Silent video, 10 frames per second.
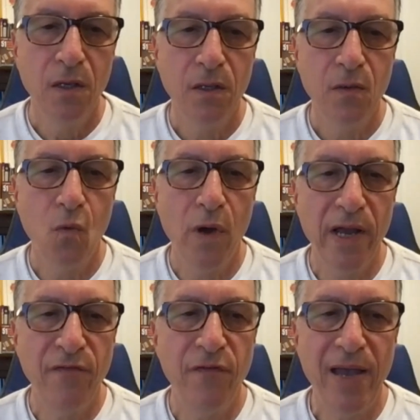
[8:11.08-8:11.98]
what
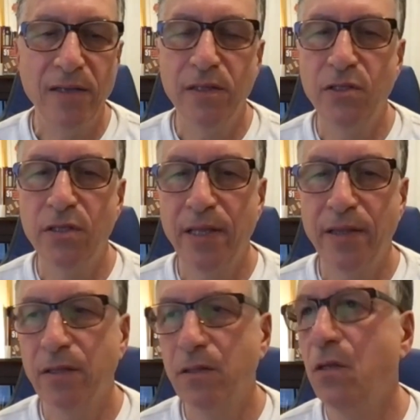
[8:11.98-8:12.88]
I've found is that
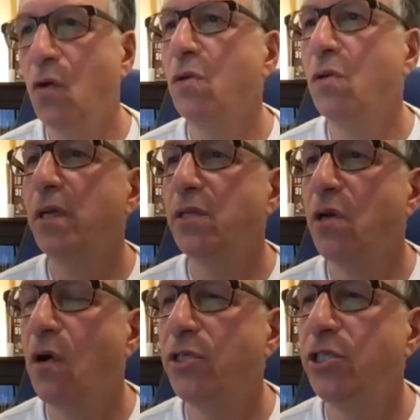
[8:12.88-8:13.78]
the local
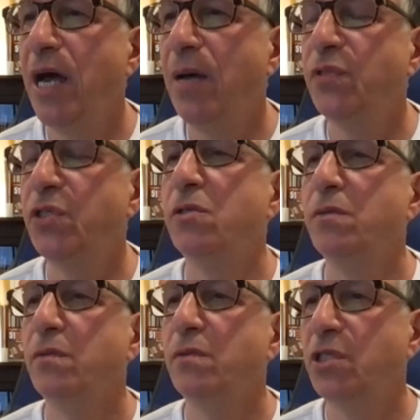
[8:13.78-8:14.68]
guitar shops
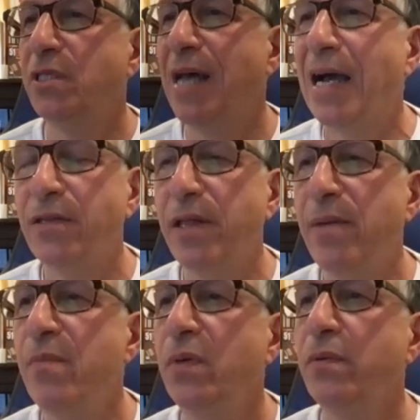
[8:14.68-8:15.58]
stock
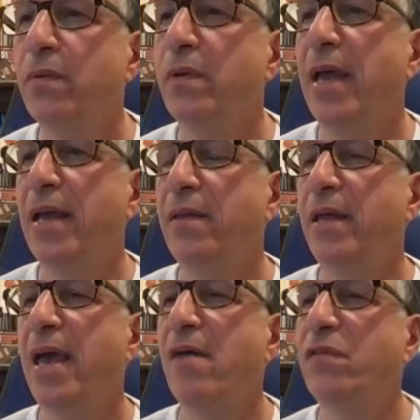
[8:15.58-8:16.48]
them, and they
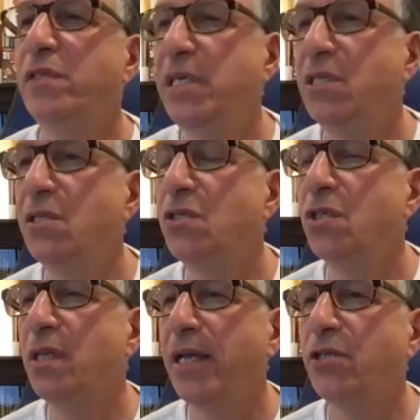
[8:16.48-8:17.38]
have a decent
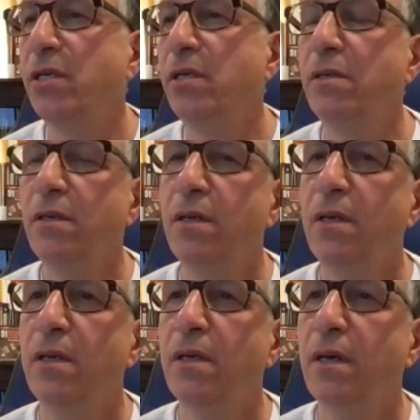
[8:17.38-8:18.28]
selection.
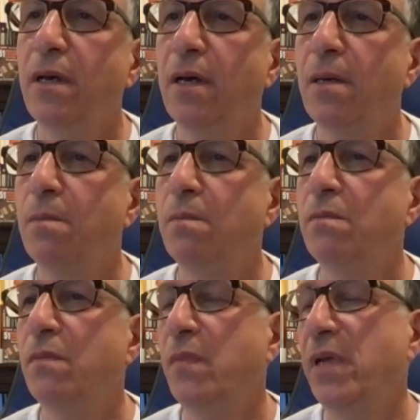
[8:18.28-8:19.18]

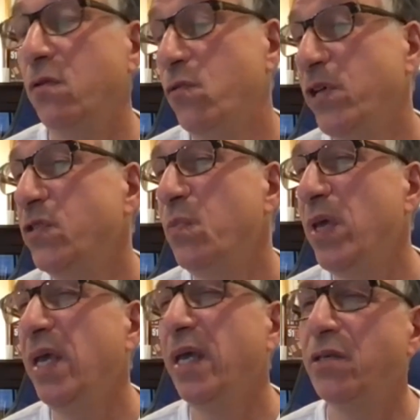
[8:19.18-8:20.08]
The reason
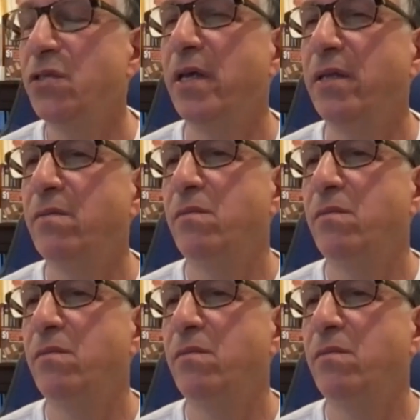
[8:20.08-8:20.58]
being is that